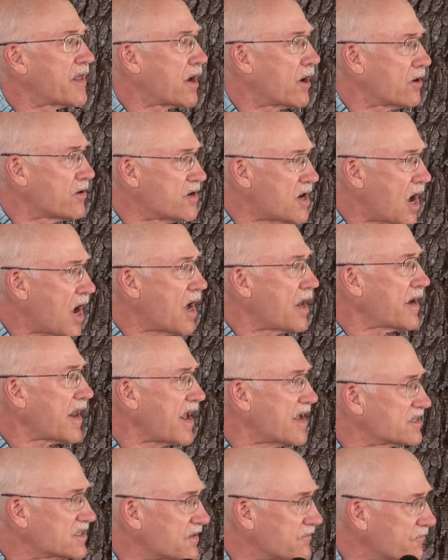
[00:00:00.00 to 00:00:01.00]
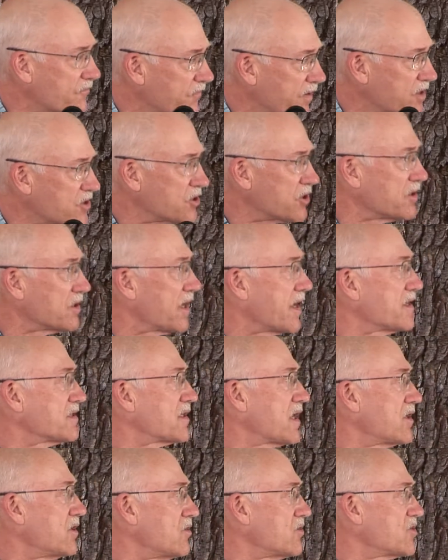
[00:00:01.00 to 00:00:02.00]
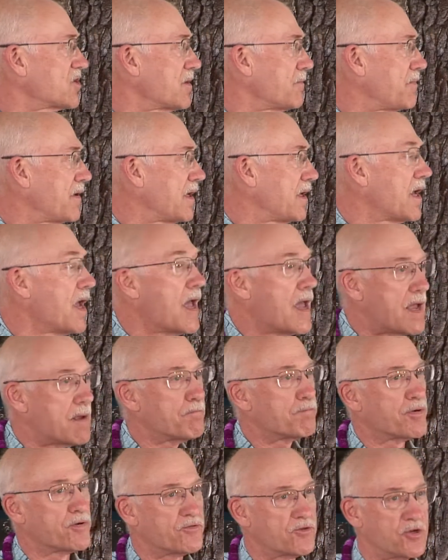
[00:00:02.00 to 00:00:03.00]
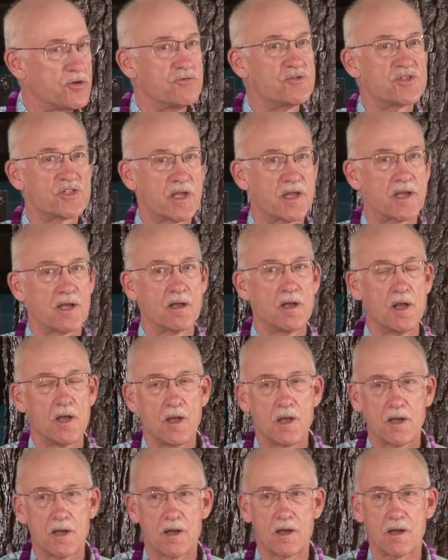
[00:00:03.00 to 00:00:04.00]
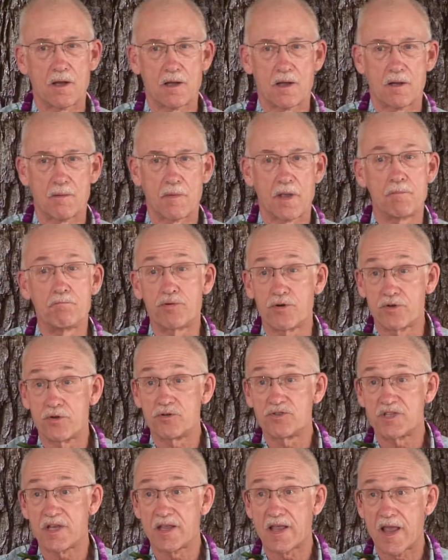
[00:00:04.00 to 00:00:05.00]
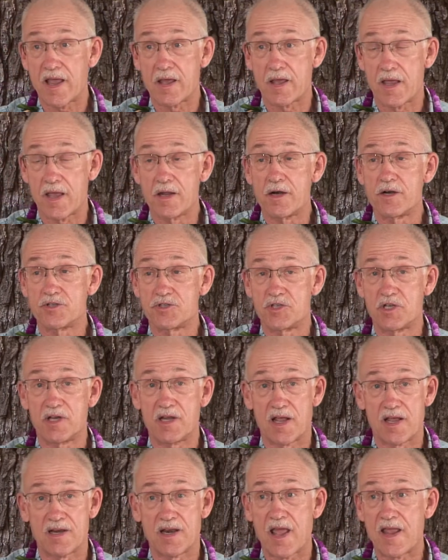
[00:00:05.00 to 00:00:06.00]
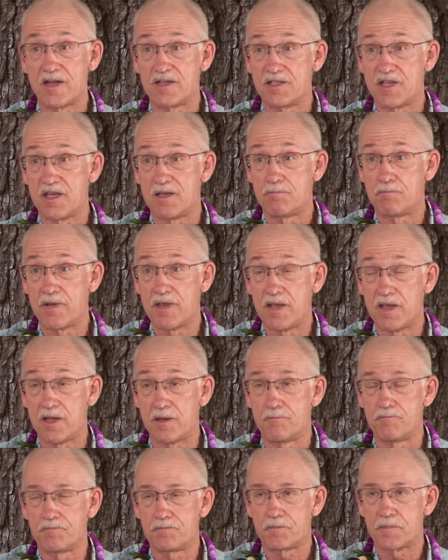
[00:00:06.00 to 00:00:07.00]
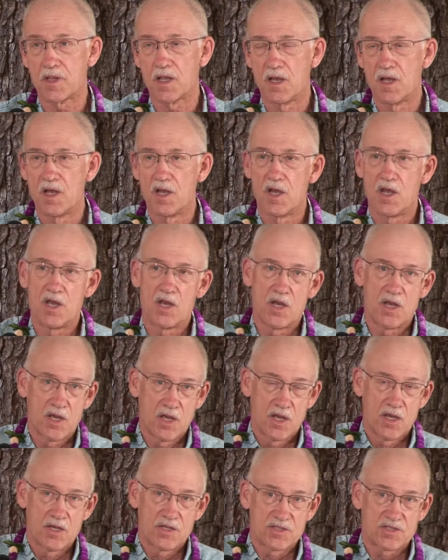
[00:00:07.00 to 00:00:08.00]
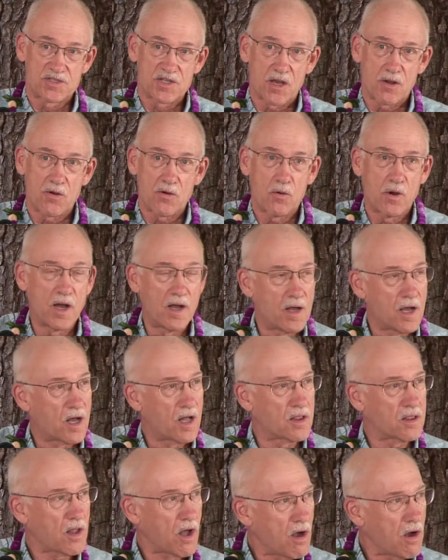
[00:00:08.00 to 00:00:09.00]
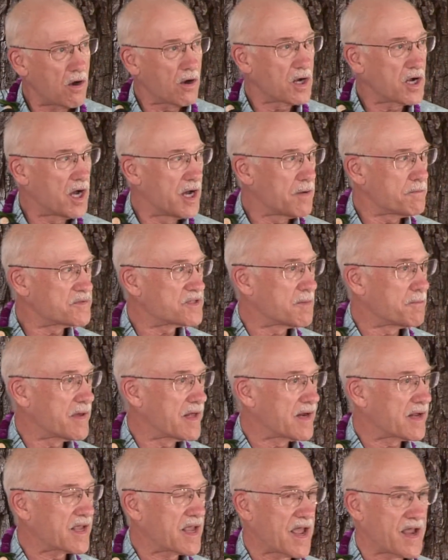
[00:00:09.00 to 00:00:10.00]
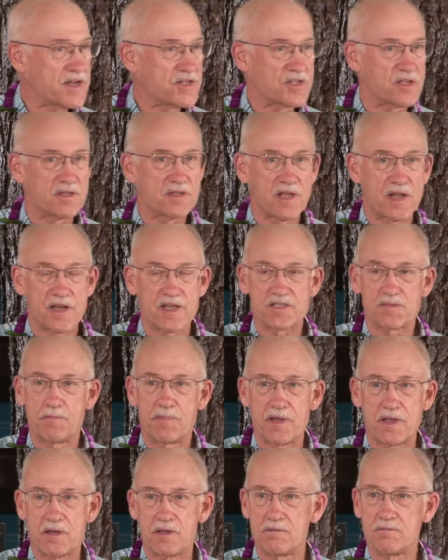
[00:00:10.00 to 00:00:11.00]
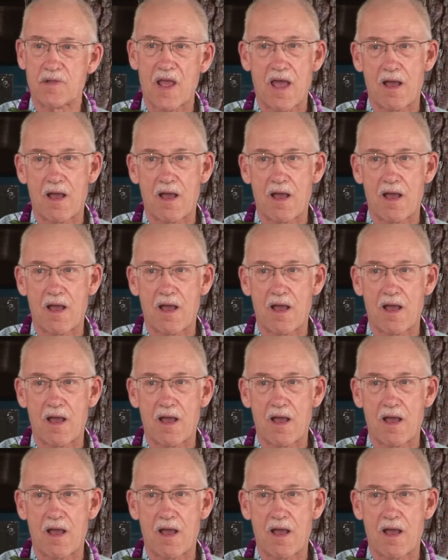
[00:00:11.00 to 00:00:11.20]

are not as efficient as they used to be in producing energy and ATP. So along comes a medication that has been